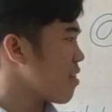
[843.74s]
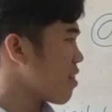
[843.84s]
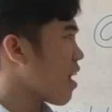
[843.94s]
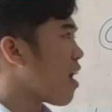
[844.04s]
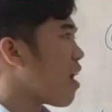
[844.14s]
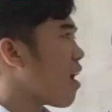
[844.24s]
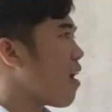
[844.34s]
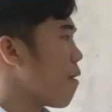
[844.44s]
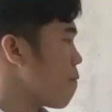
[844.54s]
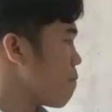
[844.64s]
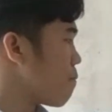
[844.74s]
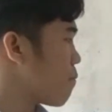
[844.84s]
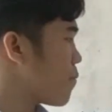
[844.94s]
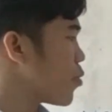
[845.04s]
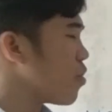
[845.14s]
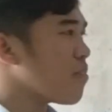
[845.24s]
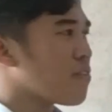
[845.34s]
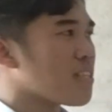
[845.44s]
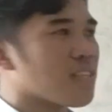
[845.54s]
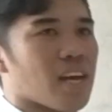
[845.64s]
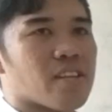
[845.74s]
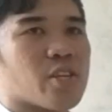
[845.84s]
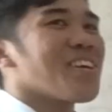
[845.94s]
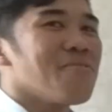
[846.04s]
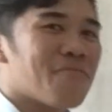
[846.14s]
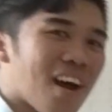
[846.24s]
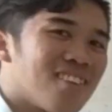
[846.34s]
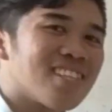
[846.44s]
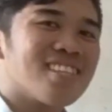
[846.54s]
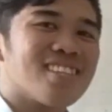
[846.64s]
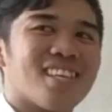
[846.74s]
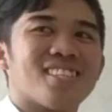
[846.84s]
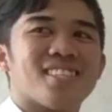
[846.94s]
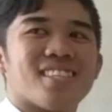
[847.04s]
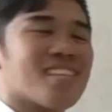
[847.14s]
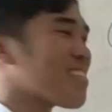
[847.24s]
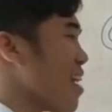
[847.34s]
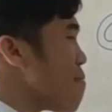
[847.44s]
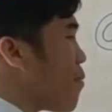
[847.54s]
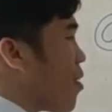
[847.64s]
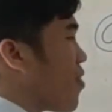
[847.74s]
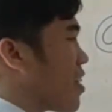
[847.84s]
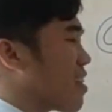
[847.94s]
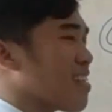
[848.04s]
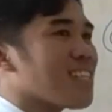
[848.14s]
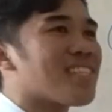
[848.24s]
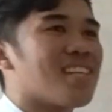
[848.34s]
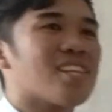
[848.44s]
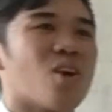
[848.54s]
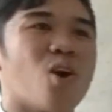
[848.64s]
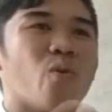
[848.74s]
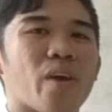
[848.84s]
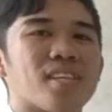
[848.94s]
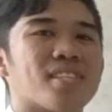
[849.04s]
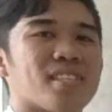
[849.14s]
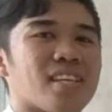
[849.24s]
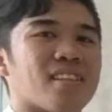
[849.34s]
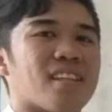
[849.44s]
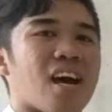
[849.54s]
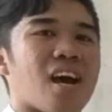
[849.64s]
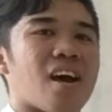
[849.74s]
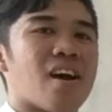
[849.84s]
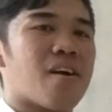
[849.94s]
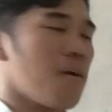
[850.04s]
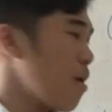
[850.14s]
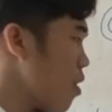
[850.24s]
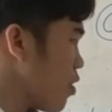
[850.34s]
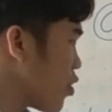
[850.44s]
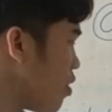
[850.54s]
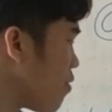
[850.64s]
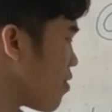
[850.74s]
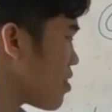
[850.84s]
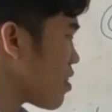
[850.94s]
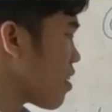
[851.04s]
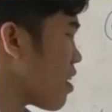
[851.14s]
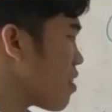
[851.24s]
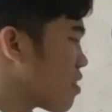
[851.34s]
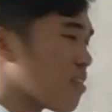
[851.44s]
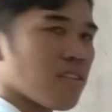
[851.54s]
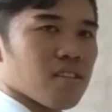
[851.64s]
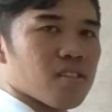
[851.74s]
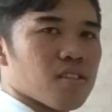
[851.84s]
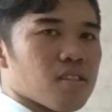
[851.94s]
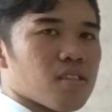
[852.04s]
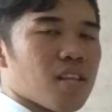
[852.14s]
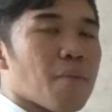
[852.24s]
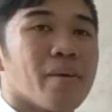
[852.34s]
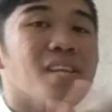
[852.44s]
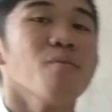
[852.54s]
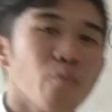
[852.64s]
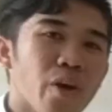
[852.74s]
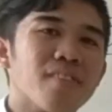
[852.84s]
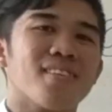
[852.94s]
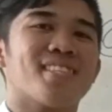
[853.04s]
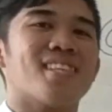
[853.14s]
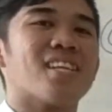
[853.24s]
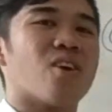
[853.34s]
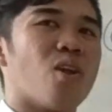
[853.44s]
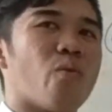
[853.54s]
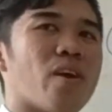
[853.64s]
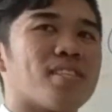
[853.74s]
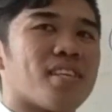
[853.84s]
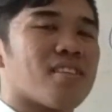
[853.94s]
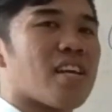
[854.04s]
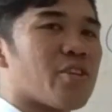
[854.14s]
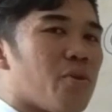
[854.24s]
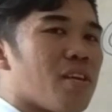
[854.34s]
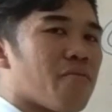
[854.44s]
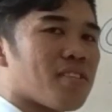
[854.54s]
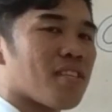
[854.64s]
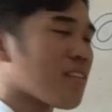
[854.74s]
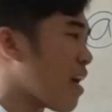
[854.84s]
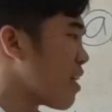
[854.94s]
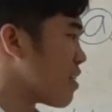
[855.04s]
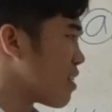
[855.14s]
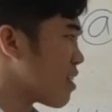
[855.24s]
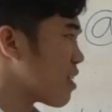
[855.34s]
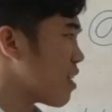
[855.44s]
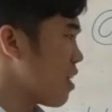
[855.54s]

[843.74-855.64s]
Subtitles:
in the newly visited. You can find in this example that it is not always in the newly visited. The minimum weight is not always in the newly visited